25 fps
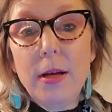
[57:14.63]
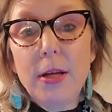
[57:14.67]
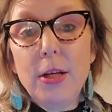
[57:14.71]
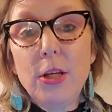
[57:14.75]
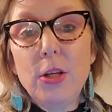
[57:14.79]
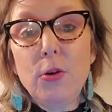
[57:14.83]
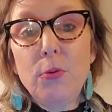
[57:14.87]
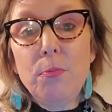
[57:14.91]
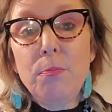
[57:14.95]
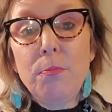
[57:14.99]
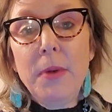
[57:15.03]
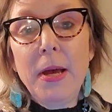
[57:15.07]

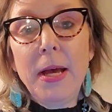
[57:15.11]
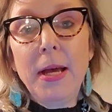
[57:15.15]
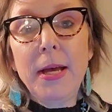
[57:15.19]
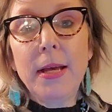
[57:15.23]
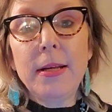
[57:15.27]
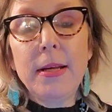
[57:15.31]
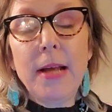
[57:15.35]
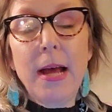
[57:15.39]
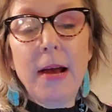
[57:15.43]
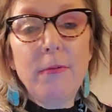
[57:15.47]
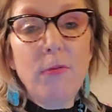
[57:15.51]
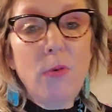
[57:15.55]
You know,
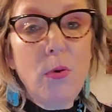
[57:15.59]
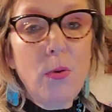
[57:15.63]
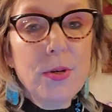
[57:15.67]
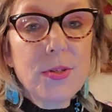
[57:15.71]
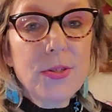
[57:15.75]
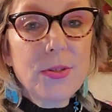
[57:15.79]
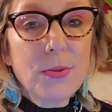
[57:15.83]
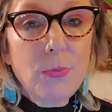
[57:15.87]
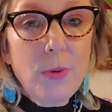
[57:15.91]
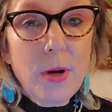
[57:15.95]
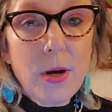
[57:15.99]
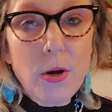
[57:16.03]
men, I've
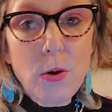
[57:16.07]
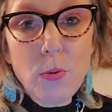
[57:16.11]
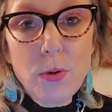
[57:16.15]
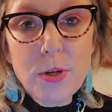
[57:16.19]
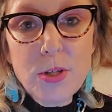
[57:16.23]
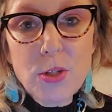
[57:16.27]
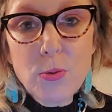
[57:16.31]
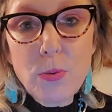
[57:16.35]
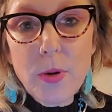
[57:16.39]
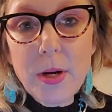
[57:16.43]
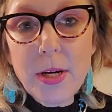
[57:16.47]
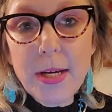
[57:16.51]
always
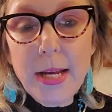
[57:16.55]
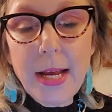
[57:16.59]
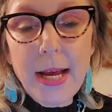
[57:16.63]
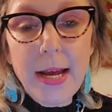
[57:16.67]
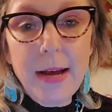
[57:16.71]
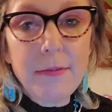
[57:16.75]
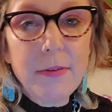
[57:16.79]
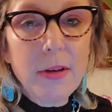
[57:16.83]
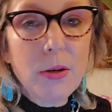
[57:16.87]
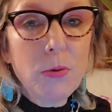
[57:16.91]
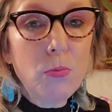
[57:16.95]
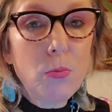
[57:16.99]
always wanted to
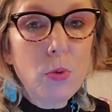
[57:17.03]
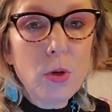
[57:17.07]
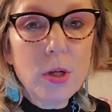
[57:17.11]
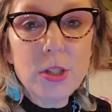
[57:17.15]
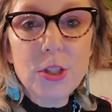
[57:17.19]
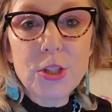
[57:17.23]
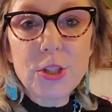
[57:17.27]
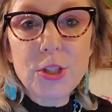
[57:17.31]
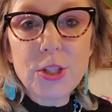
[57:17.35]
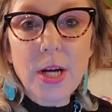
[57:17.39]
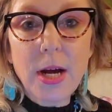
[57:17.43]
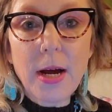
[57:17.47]
have a
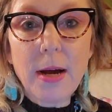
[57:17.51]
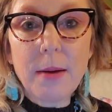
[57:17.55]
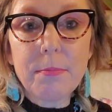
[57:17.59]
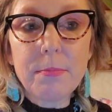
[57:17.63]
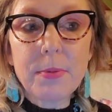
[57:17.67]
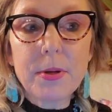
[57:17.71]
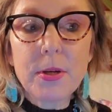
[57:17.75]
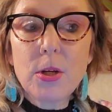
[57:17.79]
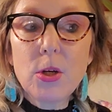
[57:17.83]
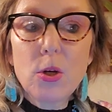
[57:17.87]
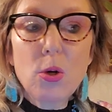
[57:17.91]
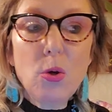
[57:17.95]
wood shop